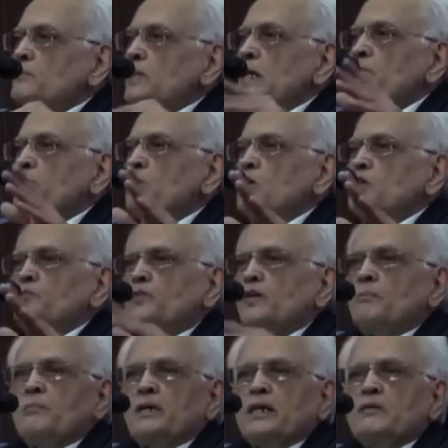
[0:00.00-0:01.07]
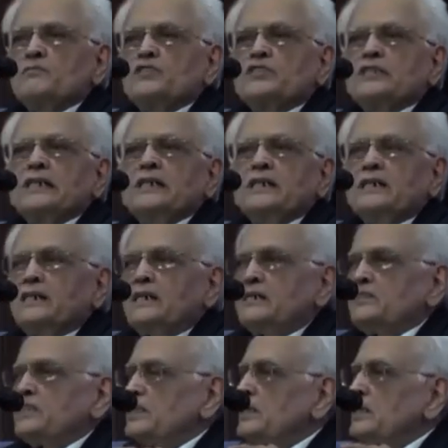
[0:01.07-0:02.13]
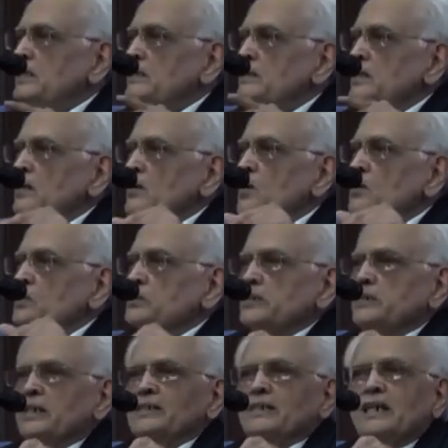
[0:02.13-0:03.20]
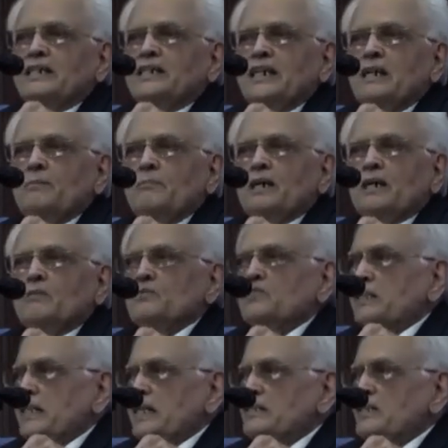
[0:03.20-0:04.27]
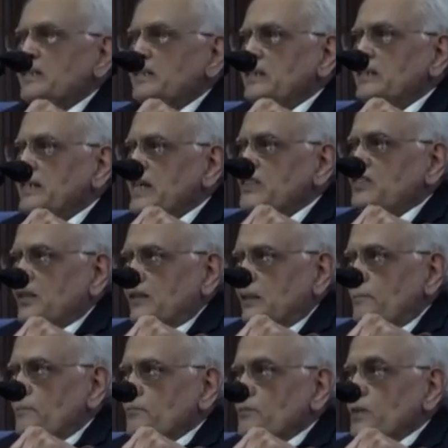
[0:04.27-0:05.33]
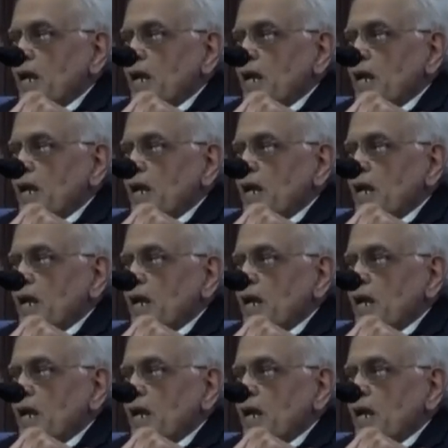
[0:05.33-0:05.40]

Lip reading: The atmosphere becomes thinner and thinner, oxygen content becomes lesser and lesser.